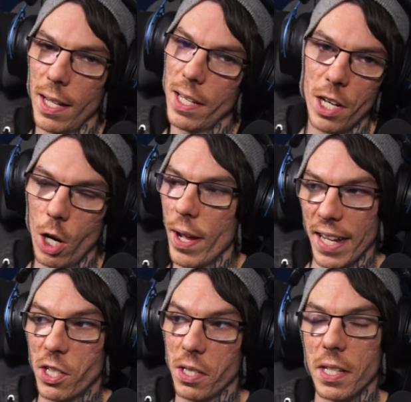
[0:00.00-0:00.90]
you know,
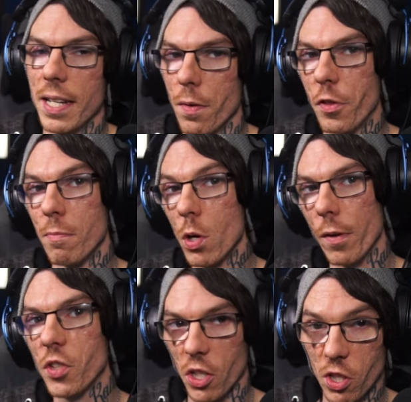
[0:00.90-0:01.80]
the
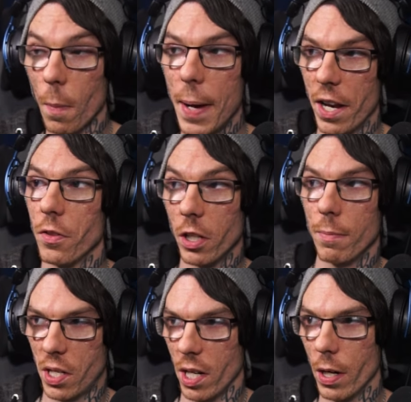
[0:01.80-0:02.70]
moves are still better than the
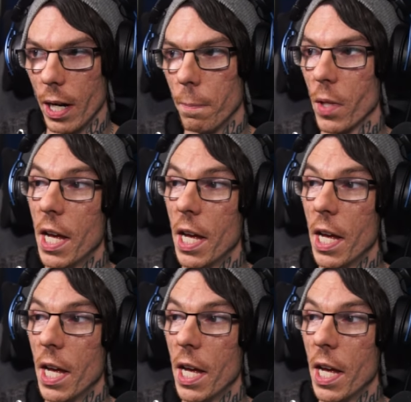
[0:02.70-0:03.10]
materia.